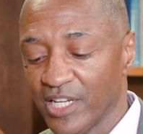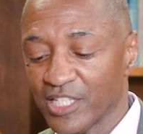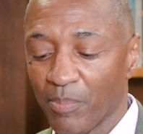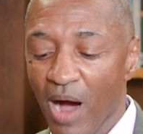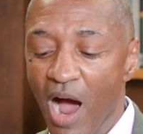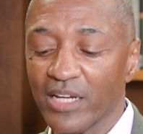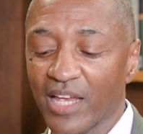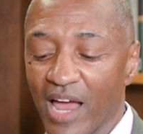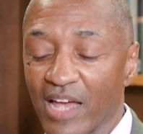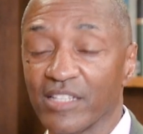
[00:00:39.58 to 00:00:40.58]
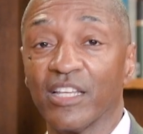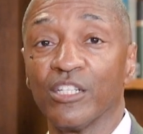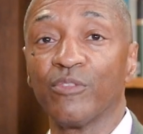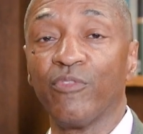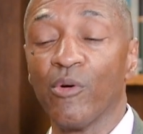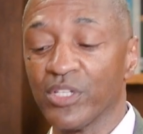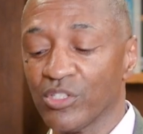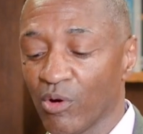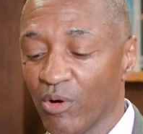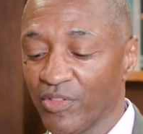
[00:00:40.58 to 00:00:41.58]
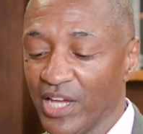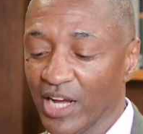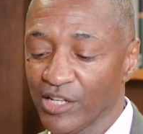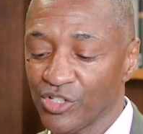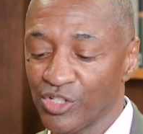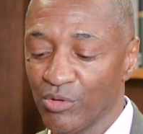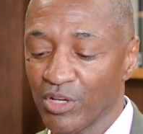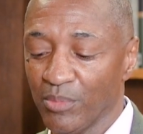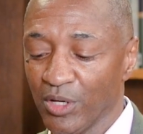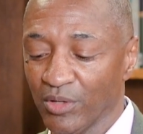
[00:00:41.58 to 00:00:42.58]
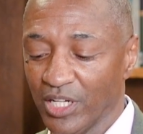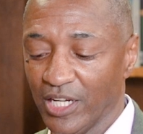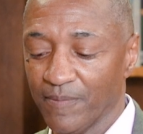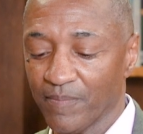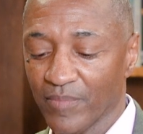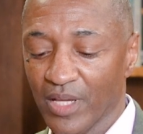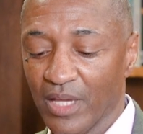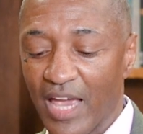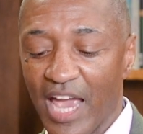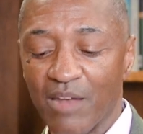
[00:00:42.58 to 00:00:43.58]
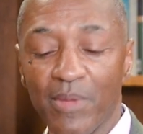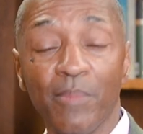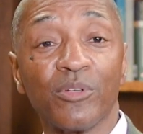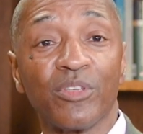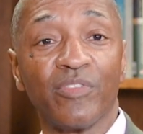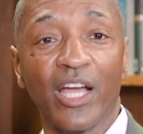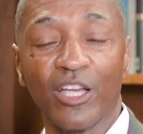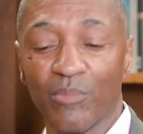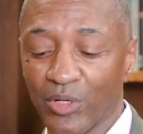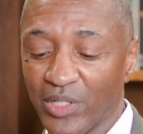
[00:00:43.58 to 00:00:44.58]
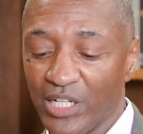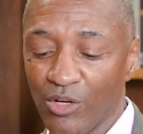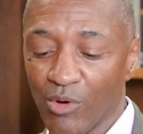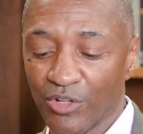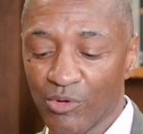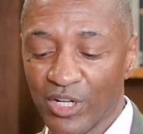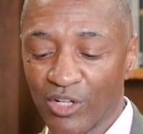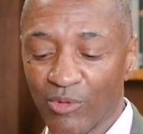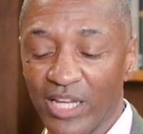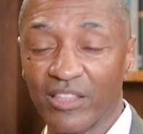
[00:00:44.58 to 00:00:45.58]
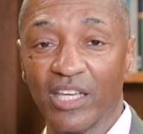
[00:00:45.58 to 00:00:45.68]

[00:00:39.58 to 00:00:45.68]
is a podcast that is focused on the LSU community and members of that community who are doing great